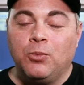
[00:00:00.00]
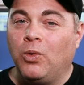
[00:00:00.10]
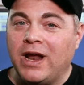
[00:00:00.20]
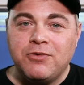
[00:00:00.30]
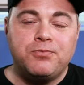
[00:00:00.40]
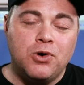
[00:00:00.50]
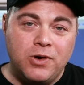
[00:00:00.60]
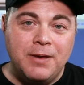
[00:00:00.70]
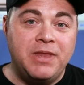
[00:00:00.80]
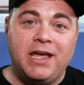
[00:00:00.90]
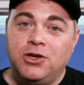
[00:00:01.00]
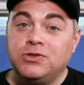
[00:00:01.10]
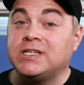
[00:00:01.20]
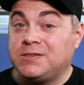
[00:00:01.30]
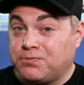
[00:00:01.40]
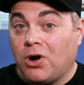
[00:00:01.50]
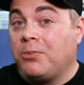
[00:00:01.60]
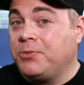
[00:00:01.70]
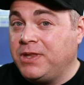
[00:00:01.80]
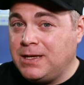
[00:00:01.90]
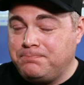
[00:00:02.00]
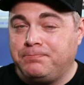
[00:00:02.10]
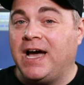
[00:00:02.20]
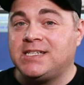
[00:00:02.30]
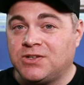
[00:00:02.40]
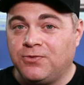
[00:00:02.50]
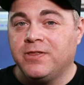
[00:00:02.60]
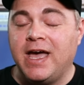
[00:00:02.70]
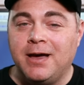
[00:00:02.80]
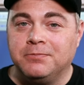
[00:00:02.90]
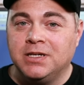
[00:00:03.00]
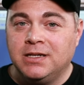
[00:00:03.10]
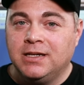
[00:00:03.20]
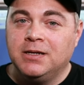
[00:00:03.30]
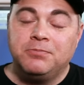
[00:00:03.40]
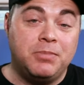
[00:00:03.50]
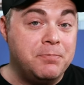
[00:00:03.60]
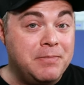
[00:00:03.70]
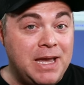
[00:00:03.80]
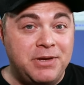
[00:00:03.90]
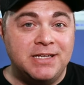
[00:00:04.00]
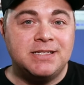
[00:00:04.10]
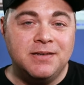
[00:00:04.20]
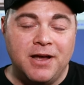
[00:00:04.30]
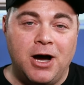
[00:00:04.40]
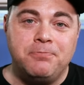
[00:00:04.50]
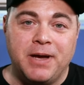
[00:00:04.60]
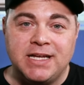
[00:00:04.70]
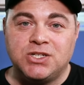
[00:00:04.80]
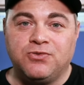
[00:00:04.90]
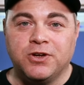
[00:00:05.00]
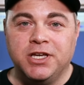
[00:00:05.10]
Whatever program they use is probably best for them, but maybe it's not best for